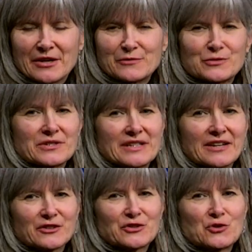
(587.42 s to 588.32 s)
Ruth
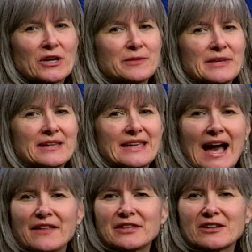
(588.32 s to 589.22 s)
Snyder. Joining me,
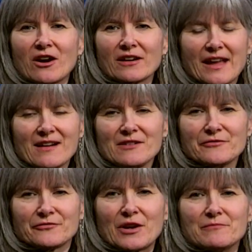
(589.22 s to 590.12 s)
Cathy Kaardal
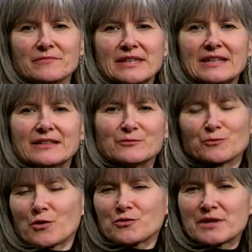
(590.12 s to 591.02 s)
from the
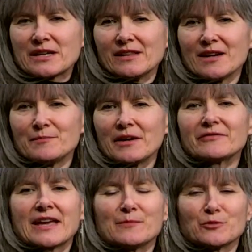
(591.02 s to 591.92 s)
Rotary Club of
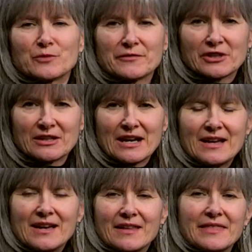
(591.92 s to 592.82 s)
Campbell River.
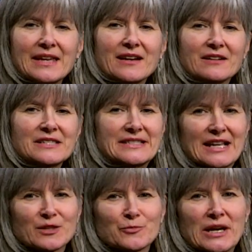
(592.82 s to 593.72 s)
They are
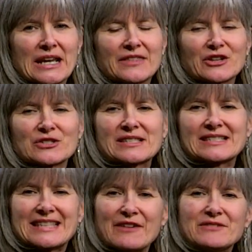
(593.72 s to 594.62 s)
celebrating their
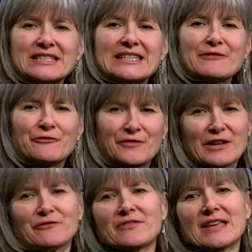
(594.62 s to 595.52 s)

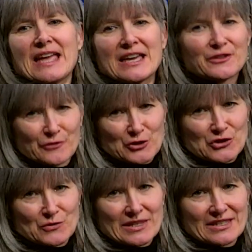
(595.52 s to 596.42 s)
75th
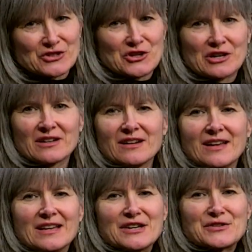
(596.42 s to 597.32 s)
anniversary this year,
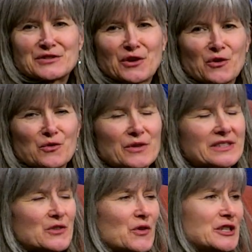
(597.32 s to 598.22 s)
so
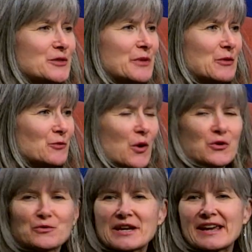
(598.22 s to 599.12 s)
it's going to be
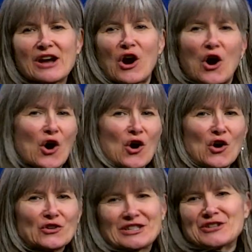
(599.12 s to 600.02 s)
Rotary
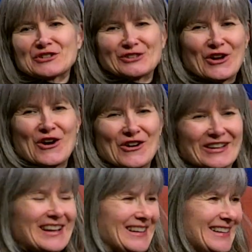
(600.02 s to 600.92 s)
all year
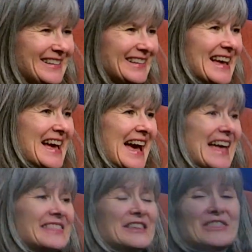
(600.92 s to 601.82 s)
long.
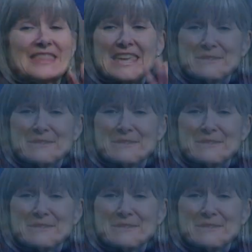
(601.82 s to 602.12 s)
And the theme